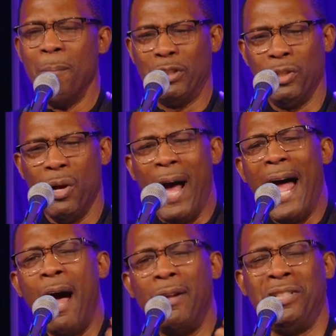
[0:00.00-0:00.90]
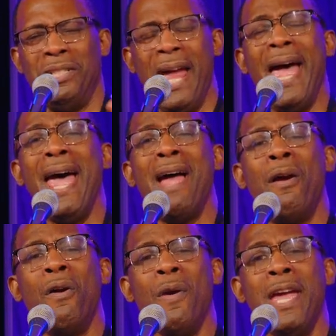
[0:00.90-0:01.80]
But you know, I'll
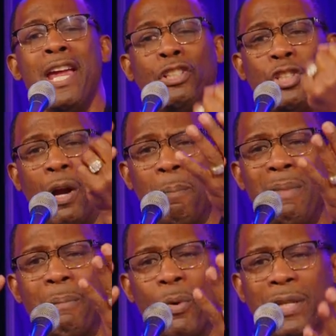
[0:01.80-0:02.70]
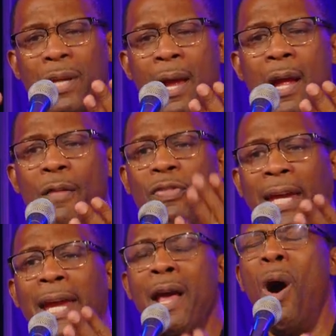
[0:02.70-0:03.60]
cherish her memories.
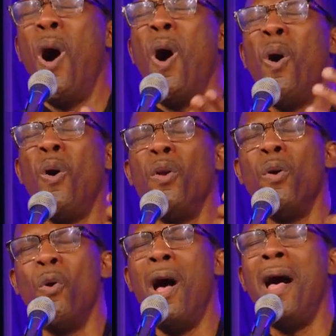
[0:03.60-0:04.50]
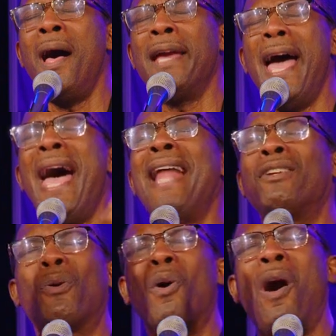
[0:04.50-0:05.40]
The old
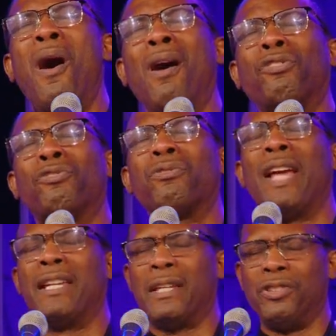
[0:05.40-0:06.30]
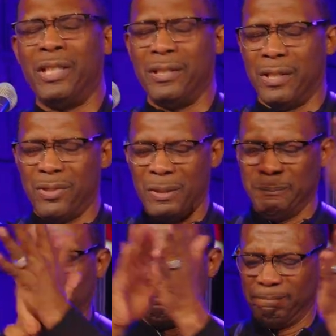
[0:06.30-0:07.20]
rugged cross. Thank you, Jesus.